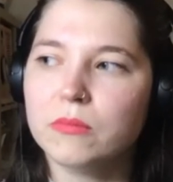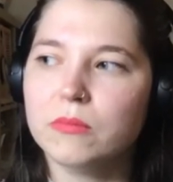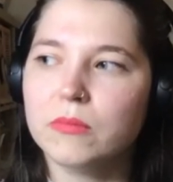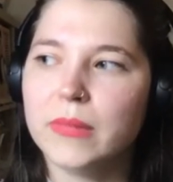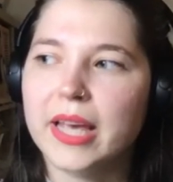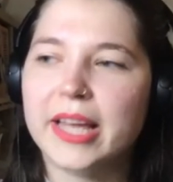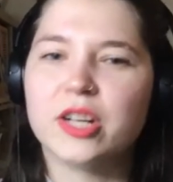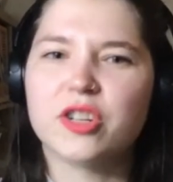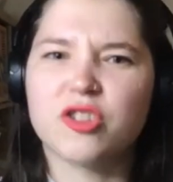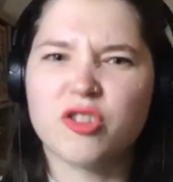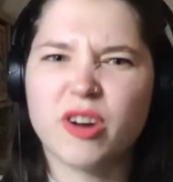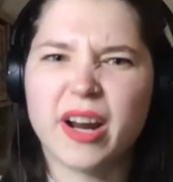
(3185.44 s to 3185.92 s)

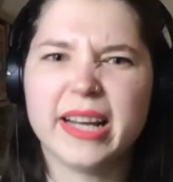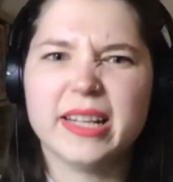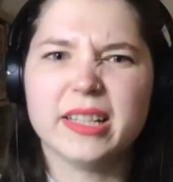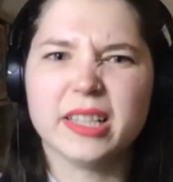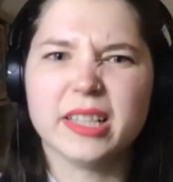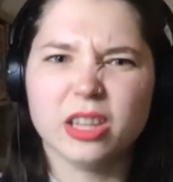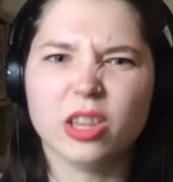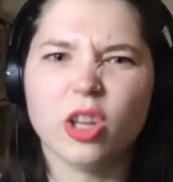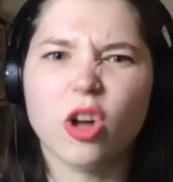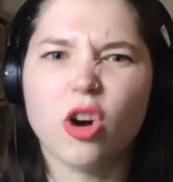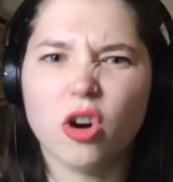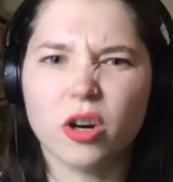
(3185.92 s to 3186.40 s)
enshrined
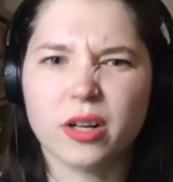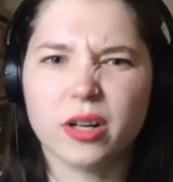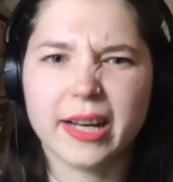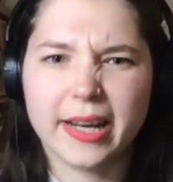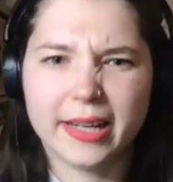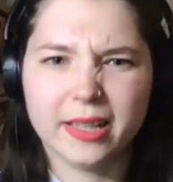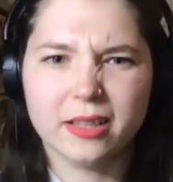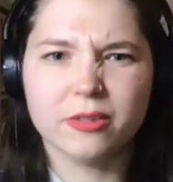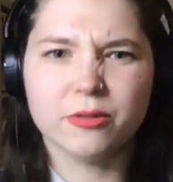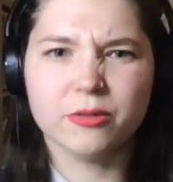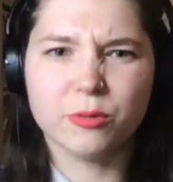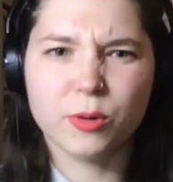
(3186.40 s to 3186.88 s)
in law
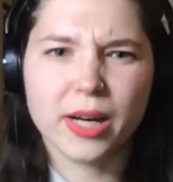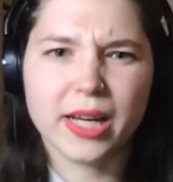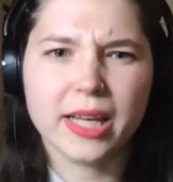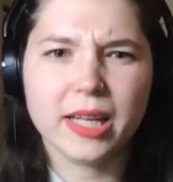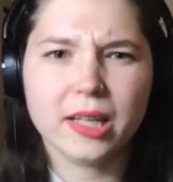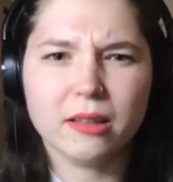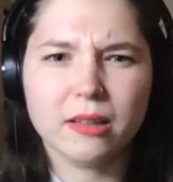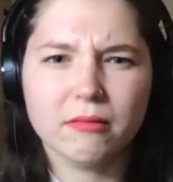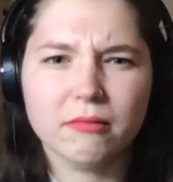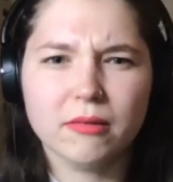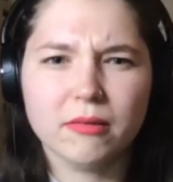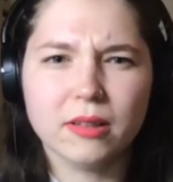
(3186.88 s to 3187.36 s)
kind of
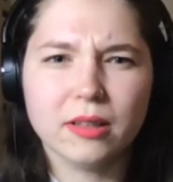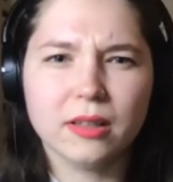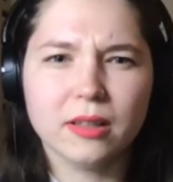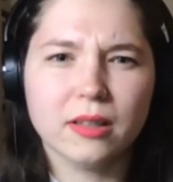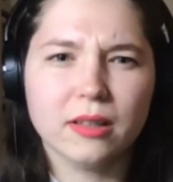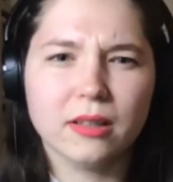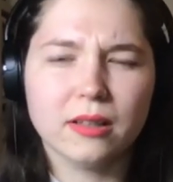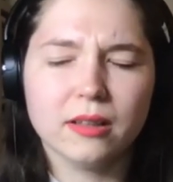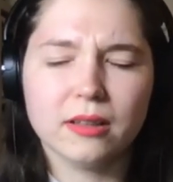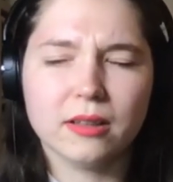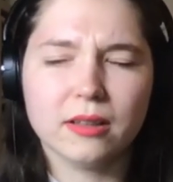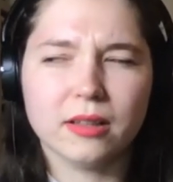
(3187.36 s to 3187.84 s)
way,
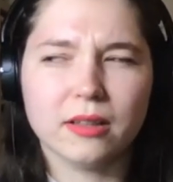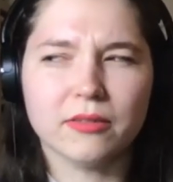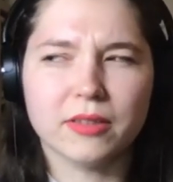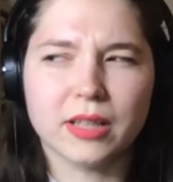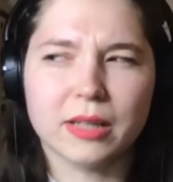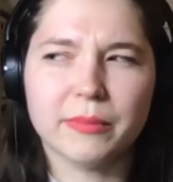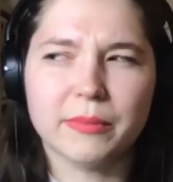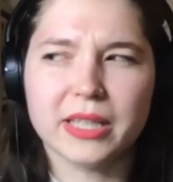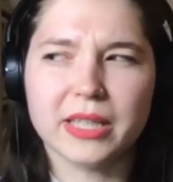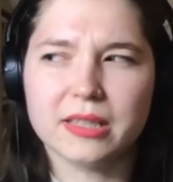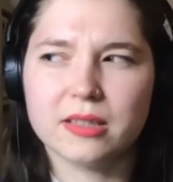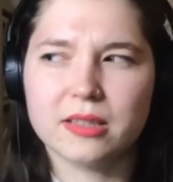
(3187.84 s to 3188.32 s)
if
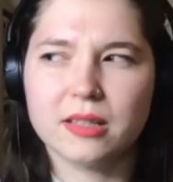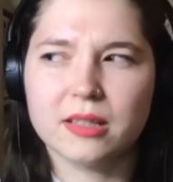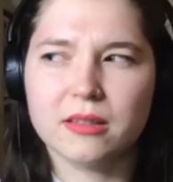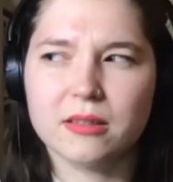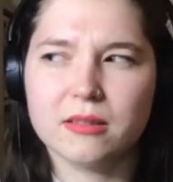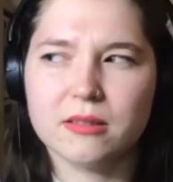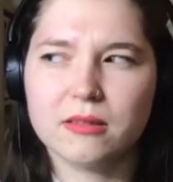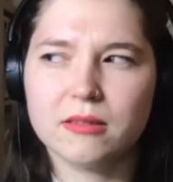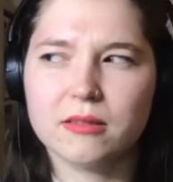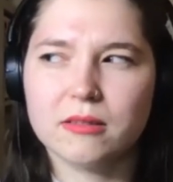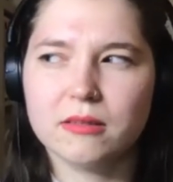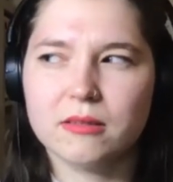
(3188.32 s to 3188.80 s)
that makes
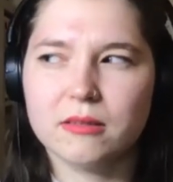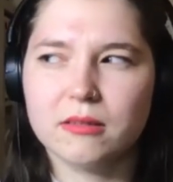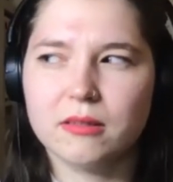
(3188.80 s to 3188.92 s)
sense.